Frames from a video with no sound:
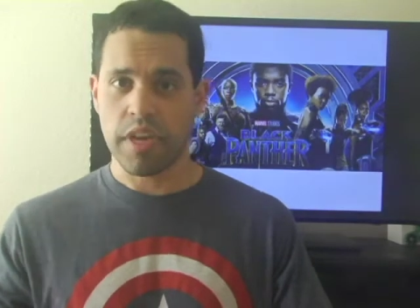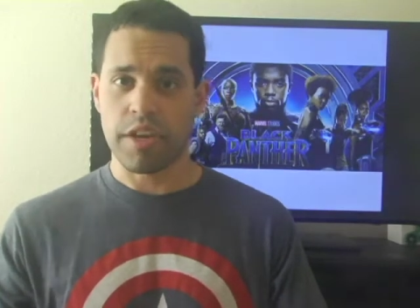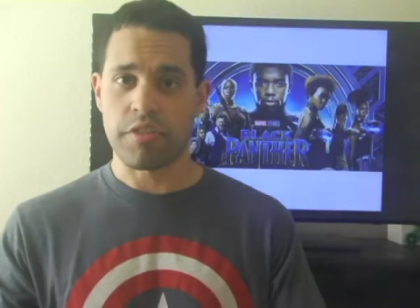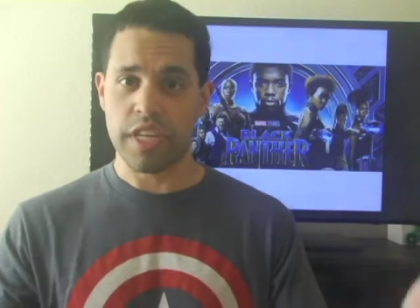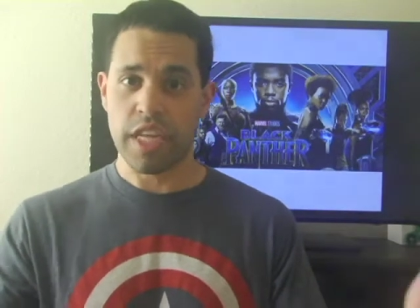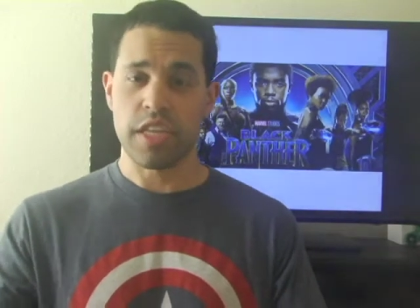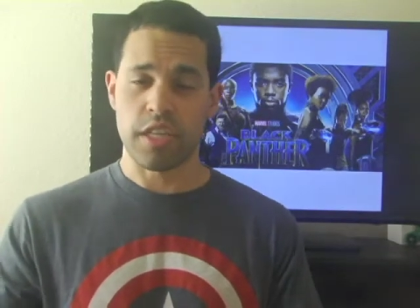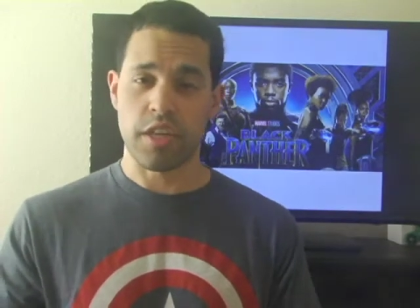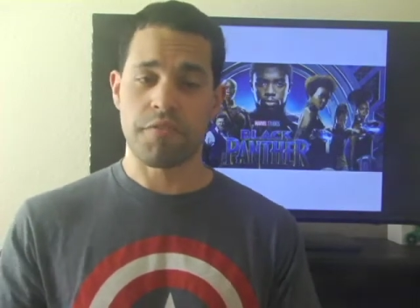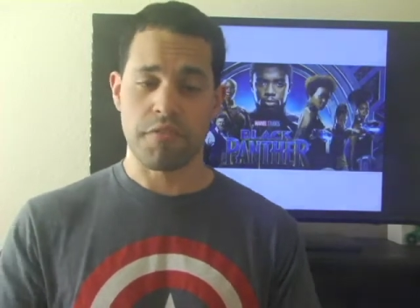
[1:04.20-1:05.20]
entertaining
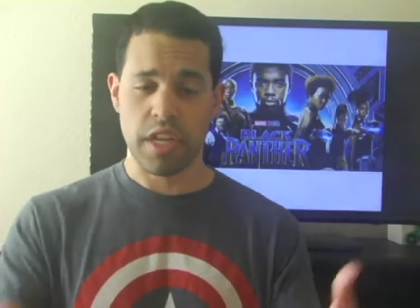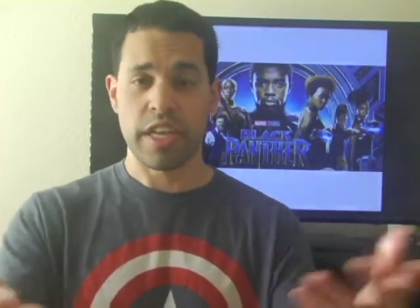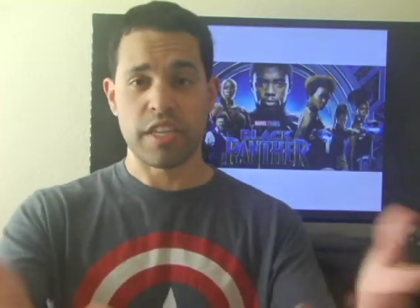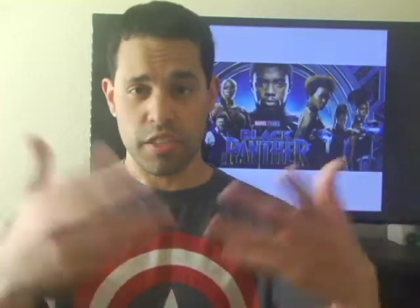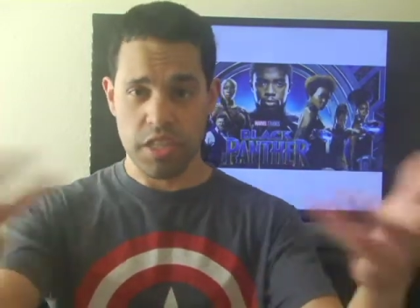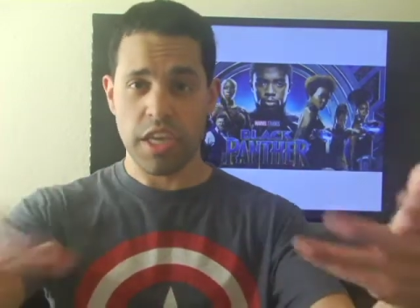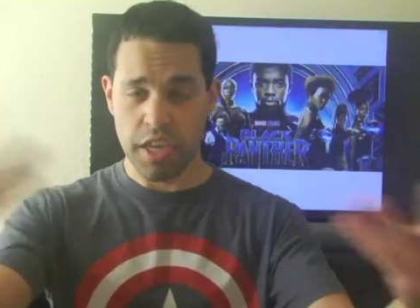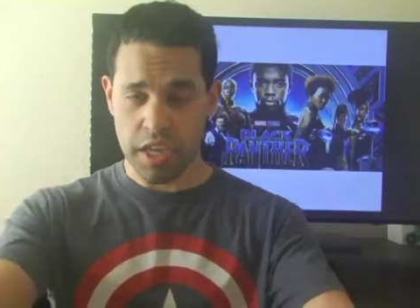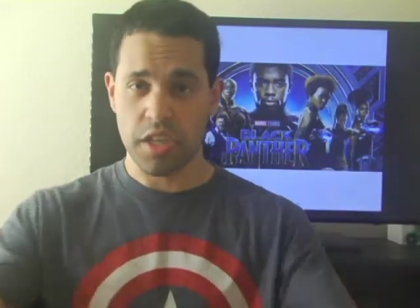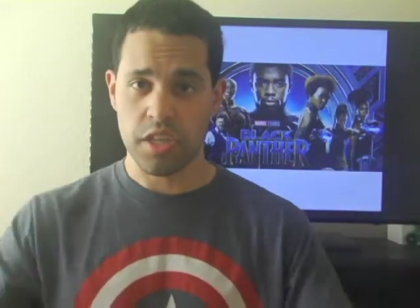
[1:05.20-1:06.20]
enough that I can
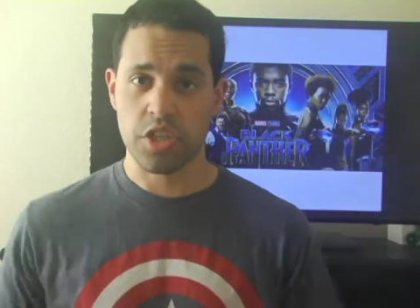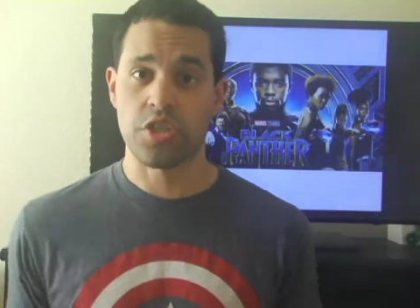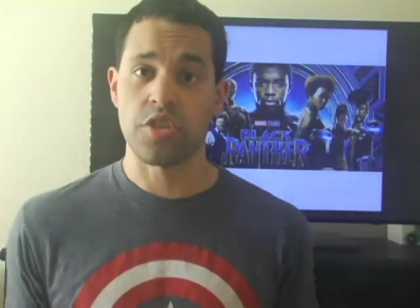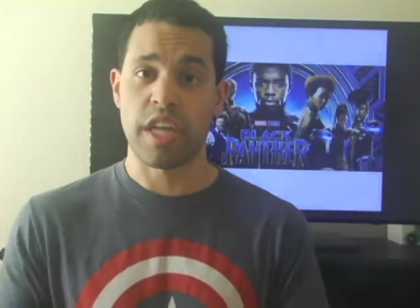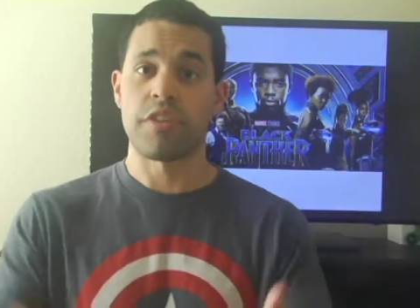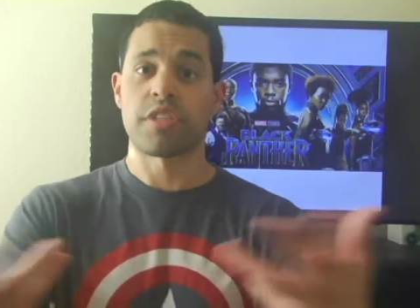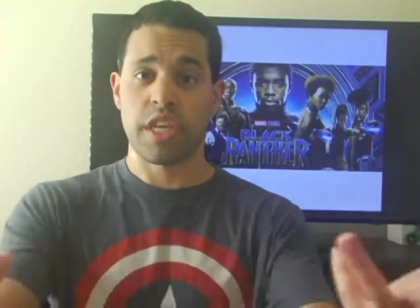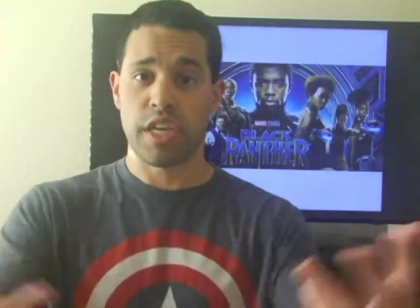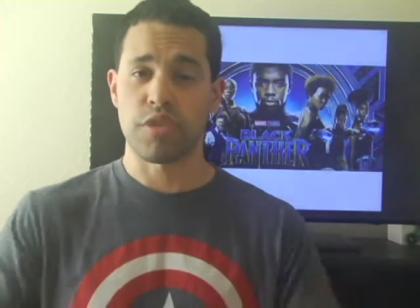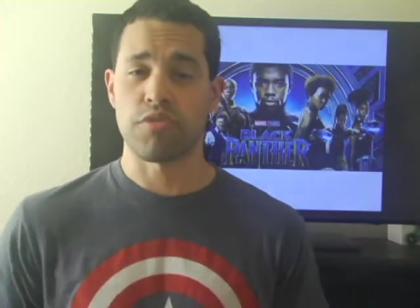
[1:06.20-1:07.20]
say it should
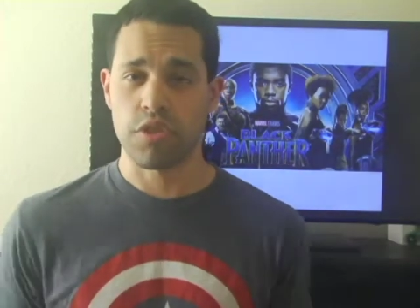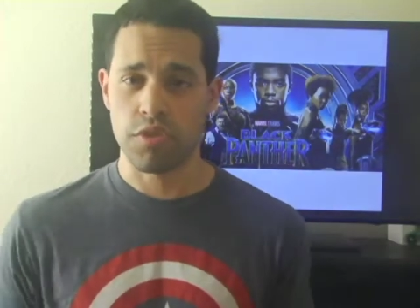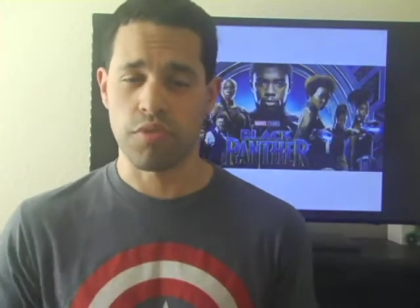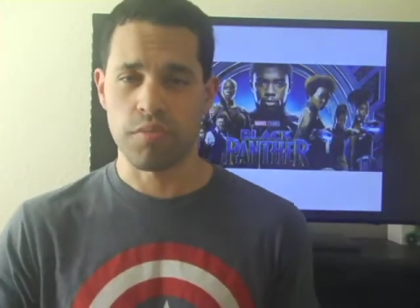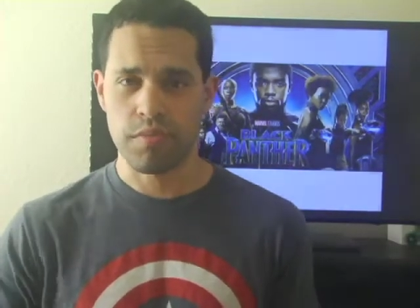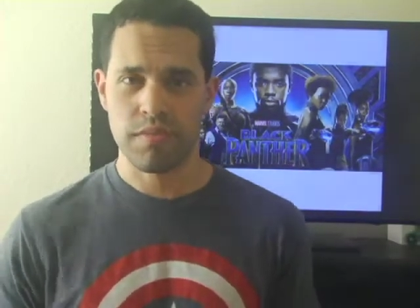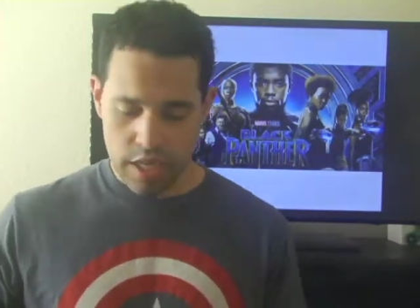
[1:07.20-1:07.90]
entertain you too.